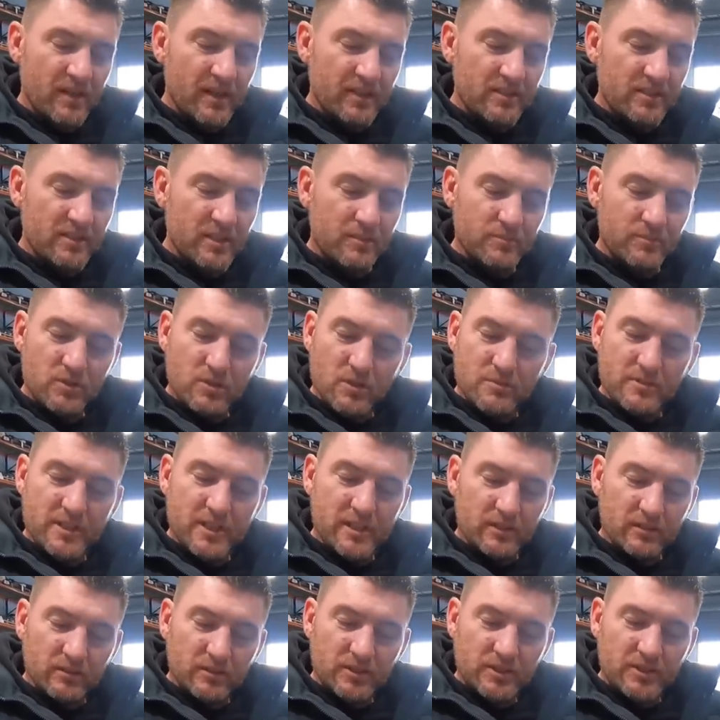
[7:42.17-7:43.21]
And sometimes
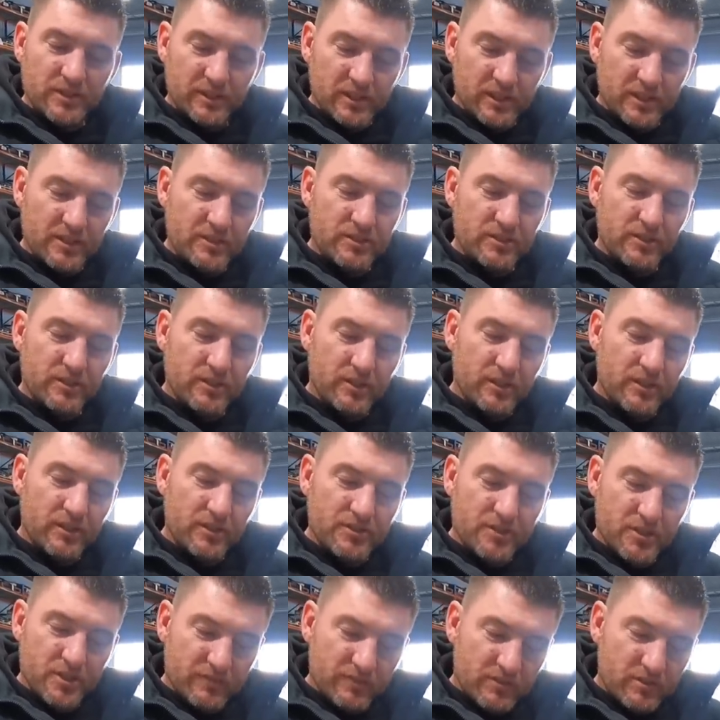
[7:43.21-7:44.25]
that little steel insert
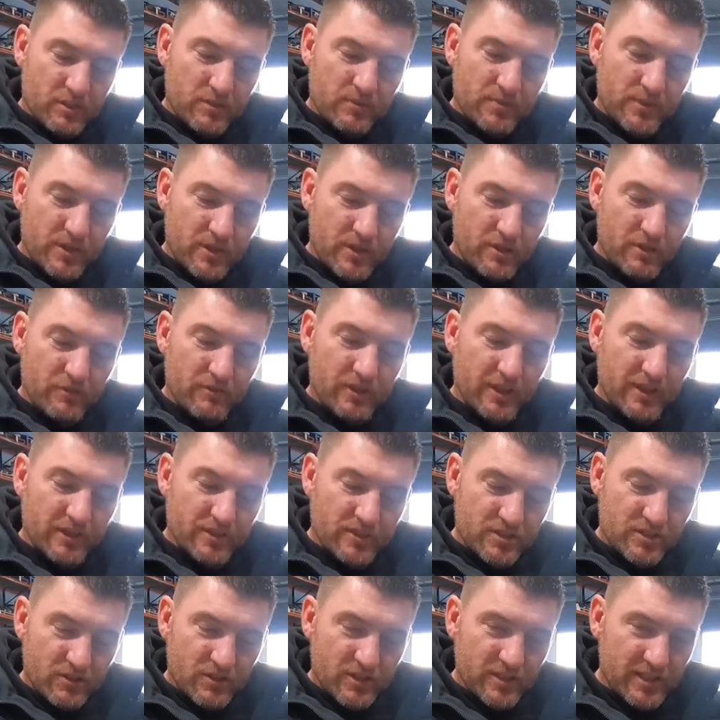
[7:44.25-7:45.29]
goes over top of the O-ring
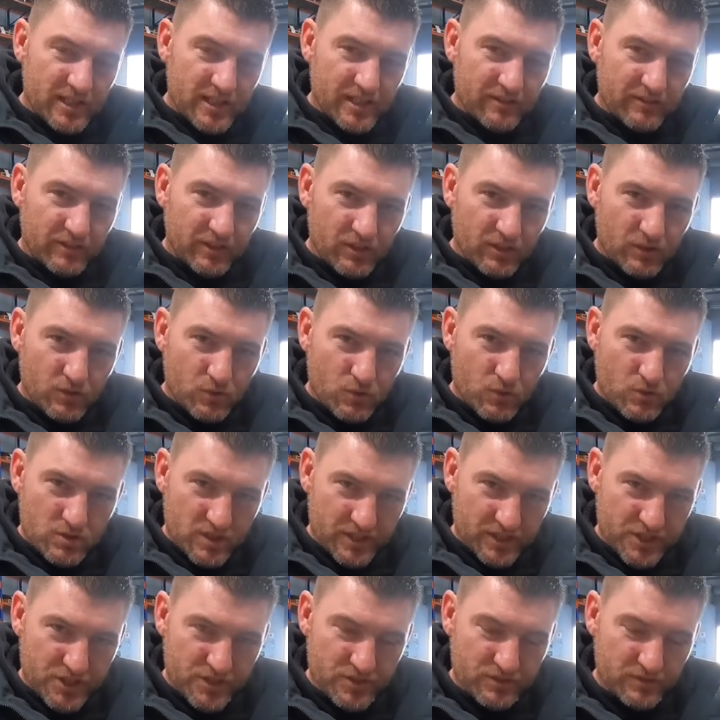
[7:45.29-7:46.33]
inside there and can cause
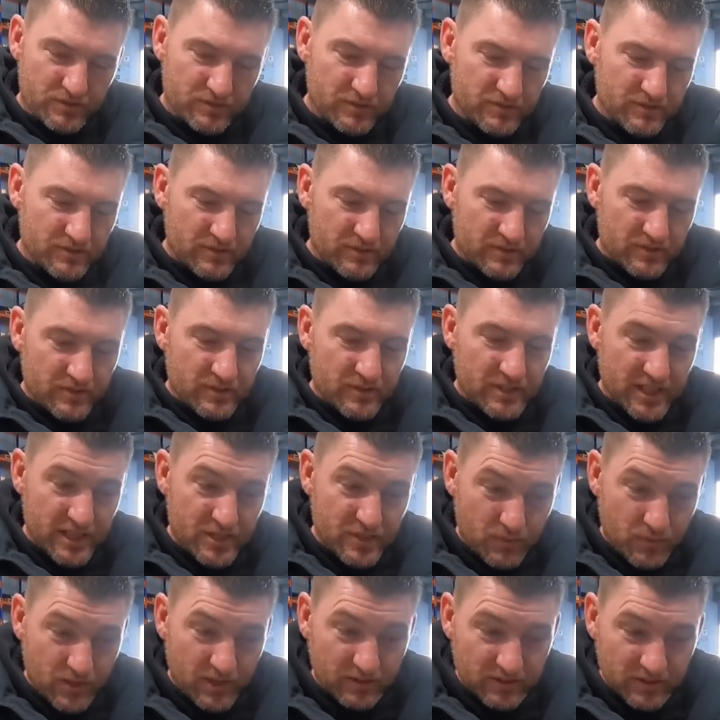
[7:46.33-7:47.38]
an issue.
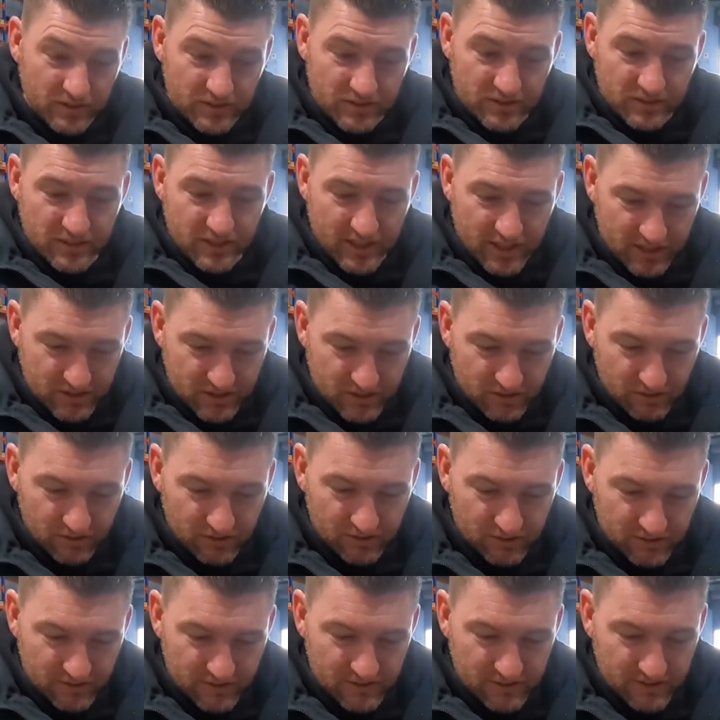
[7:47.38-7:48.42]
These ones are
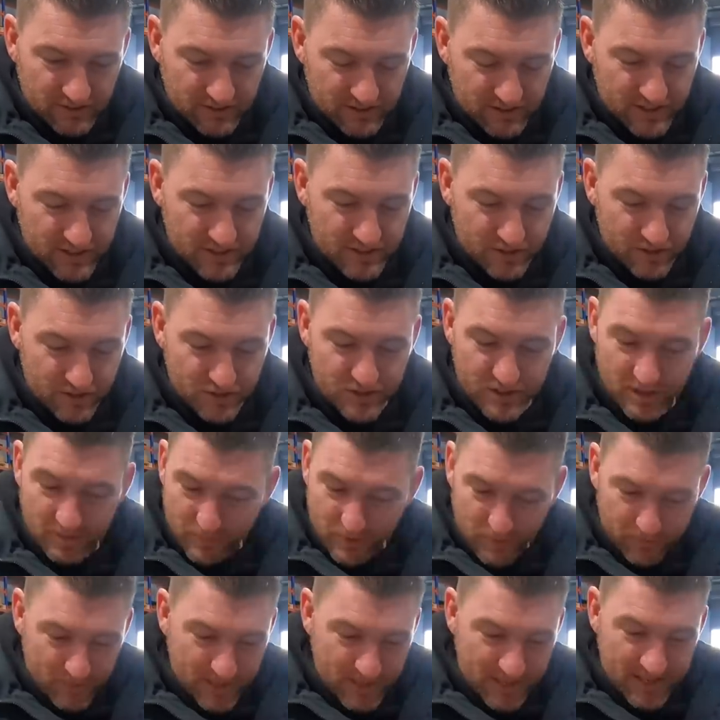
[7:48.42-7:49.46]
solid. There's no
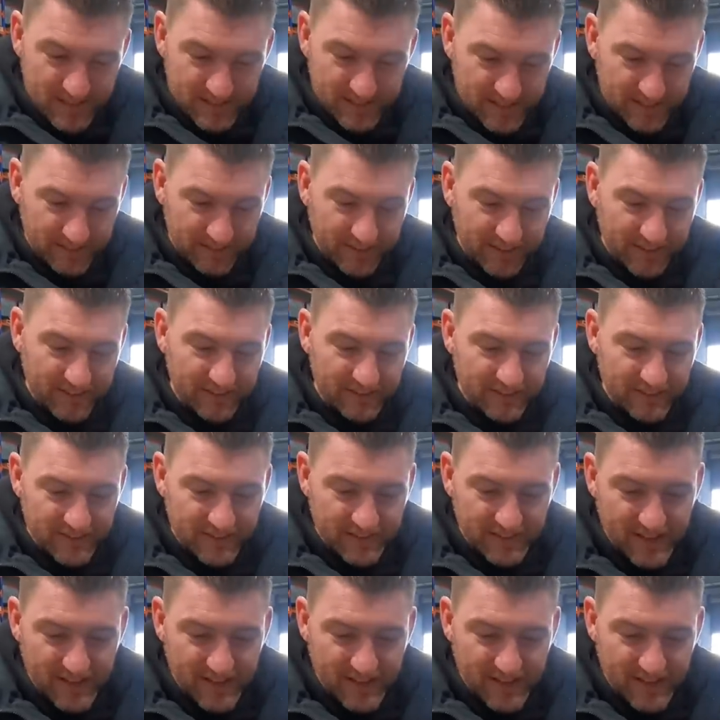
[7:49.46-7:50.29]
separate part down there.